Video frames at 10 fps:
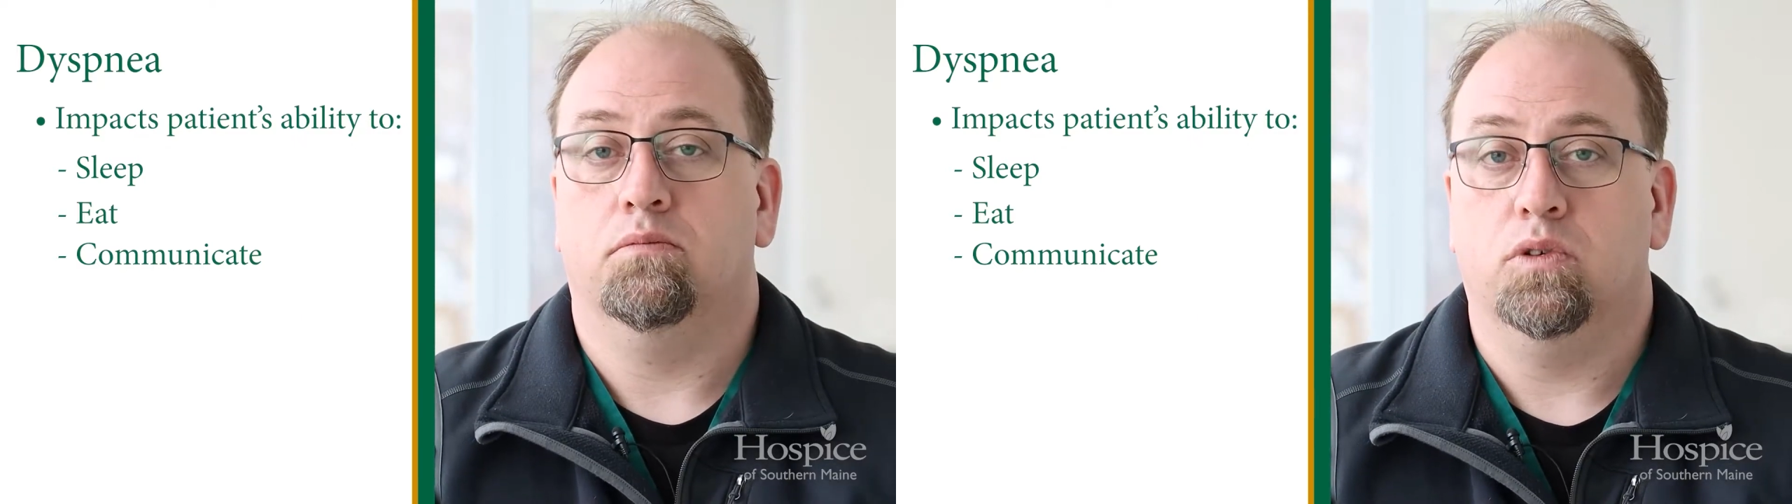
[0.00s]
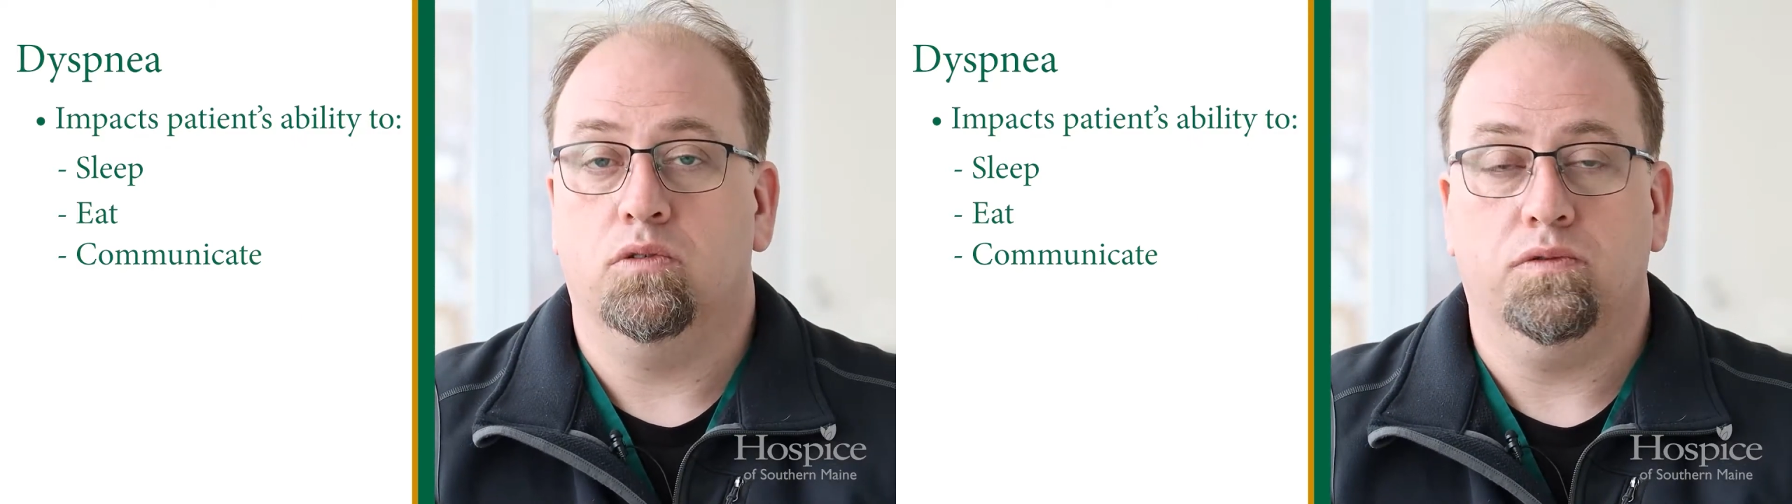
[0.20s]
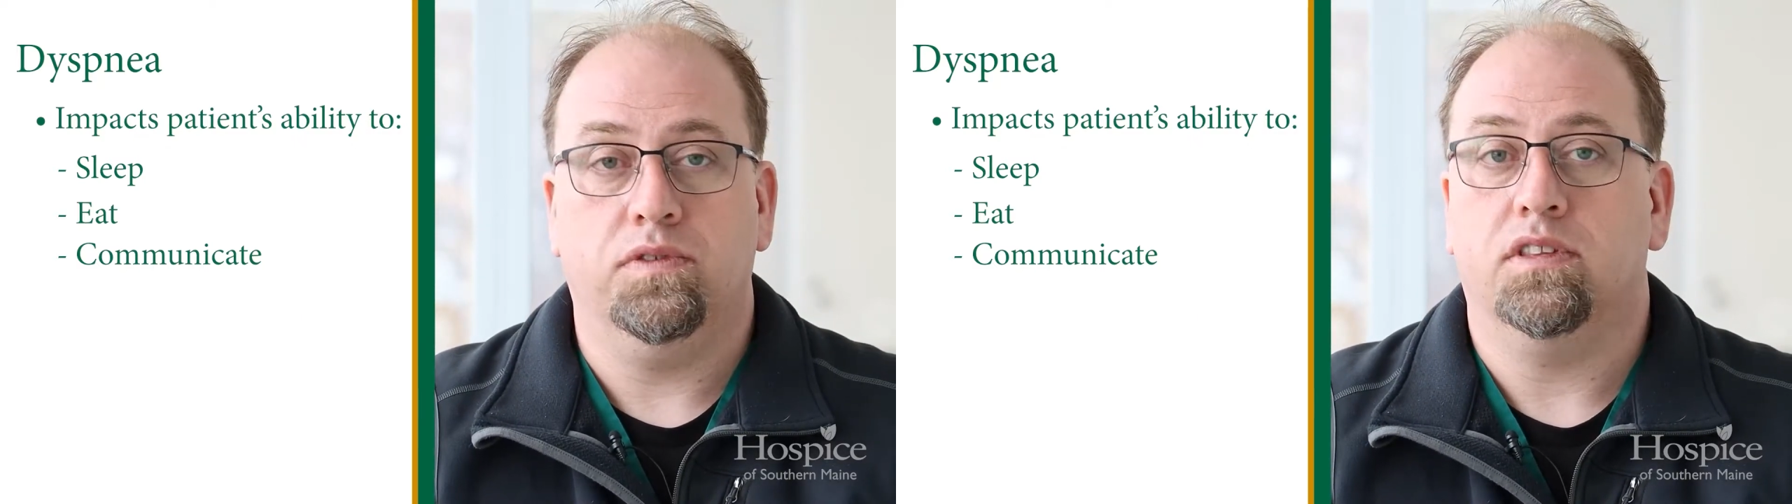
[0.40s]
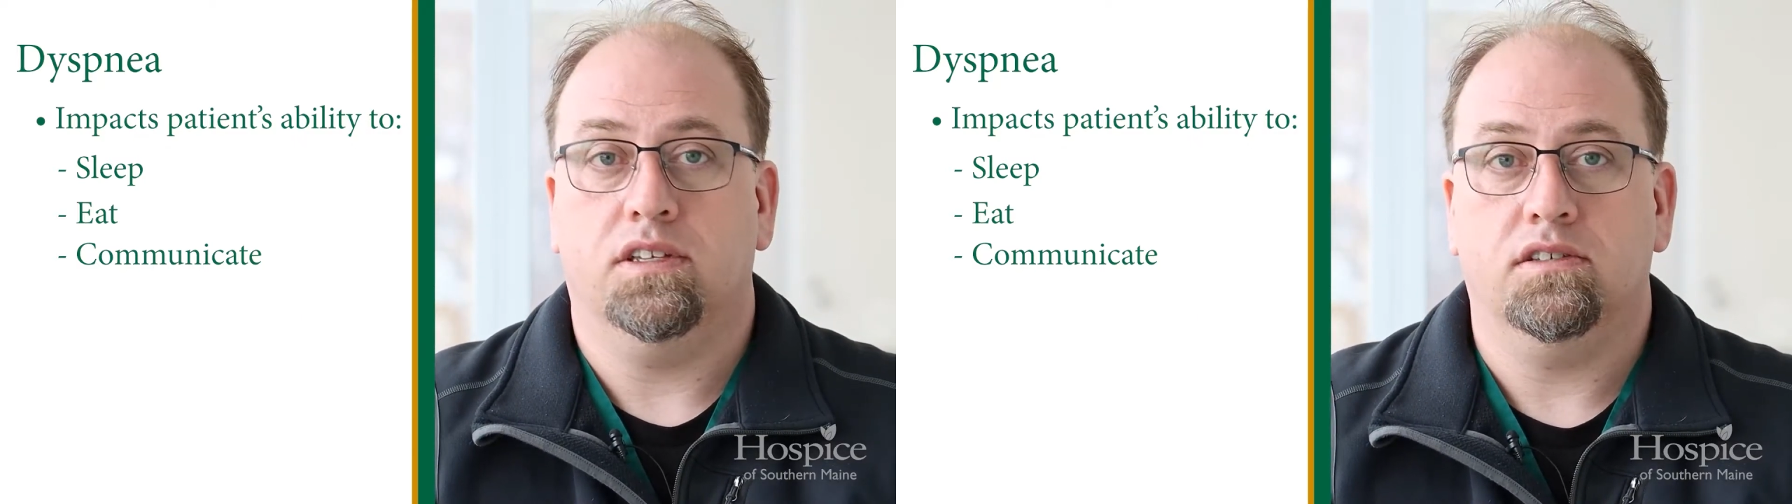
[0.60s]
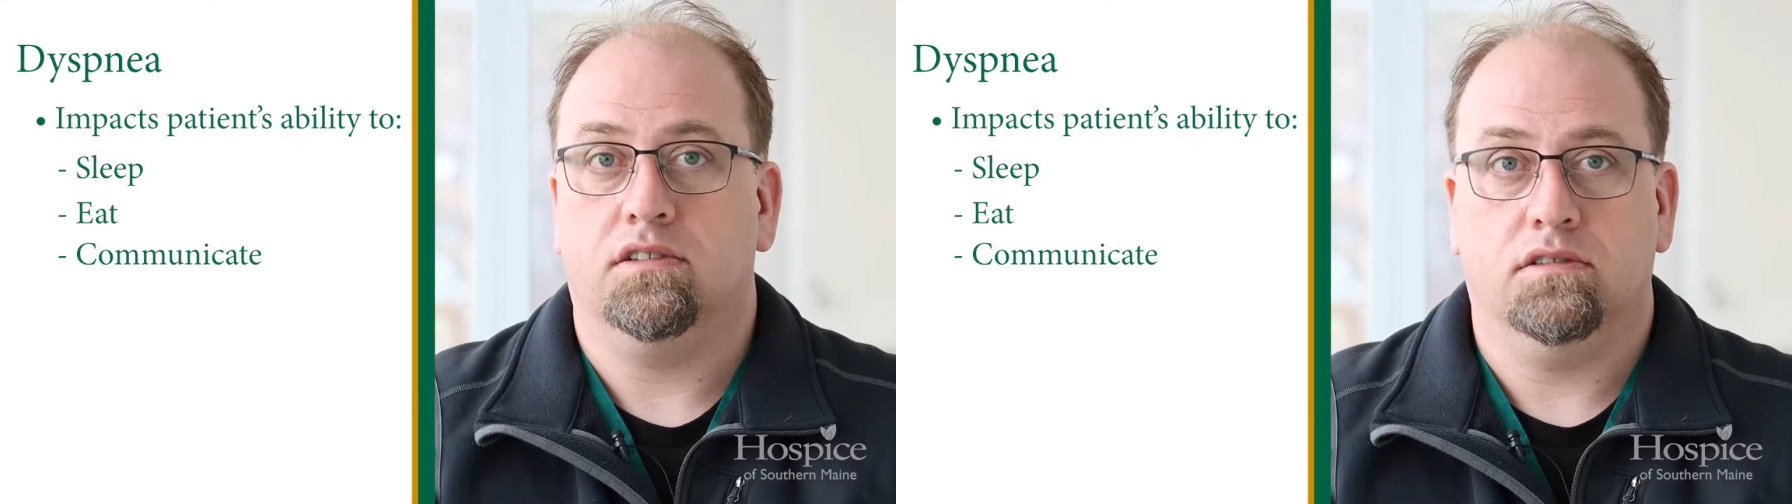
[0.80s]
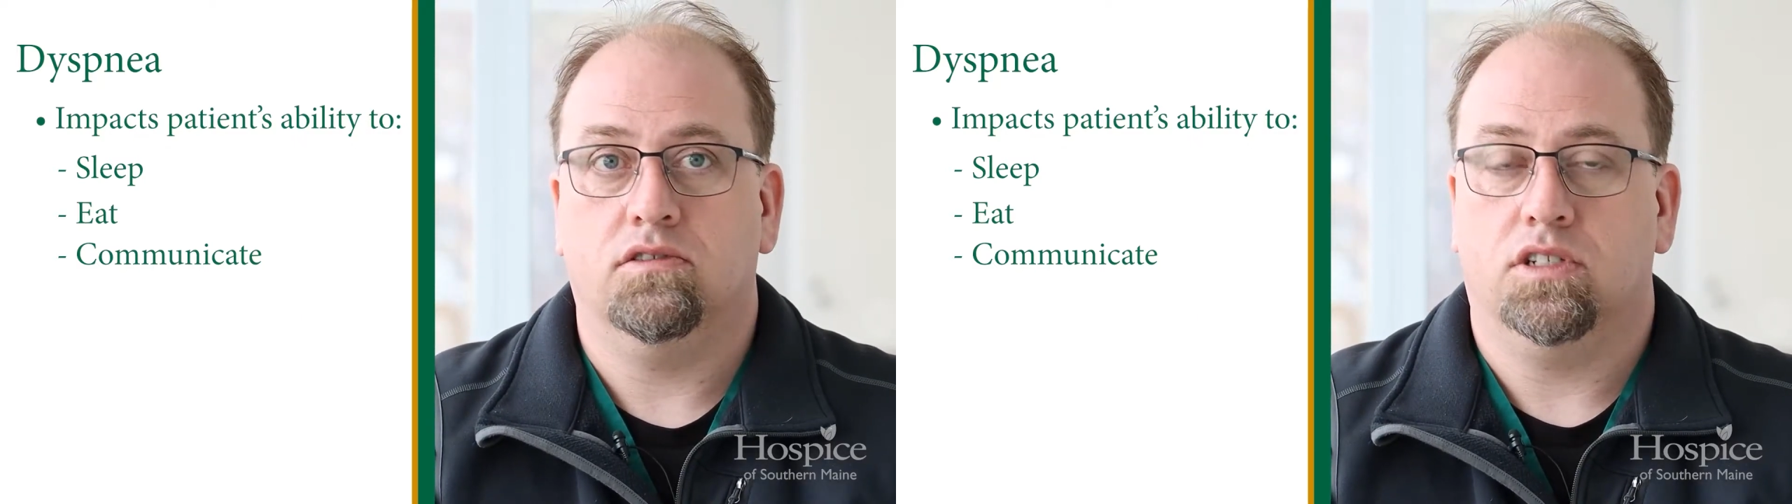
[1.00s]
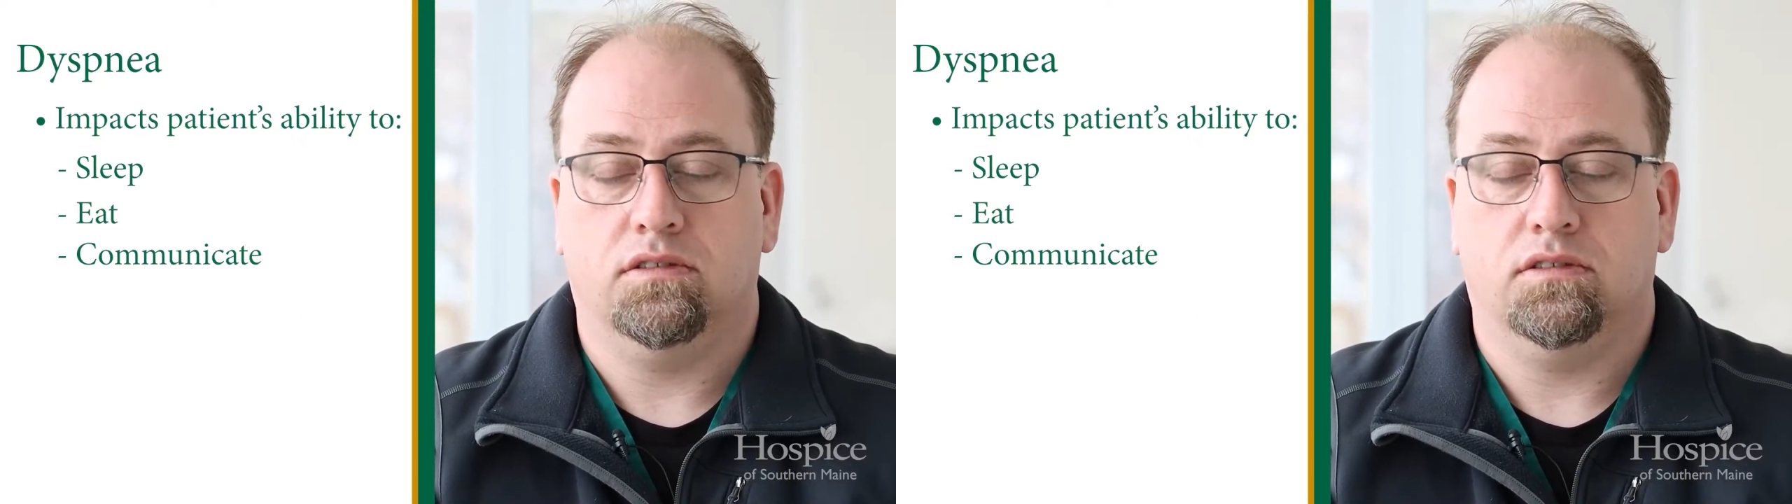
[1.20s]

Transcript: move, these are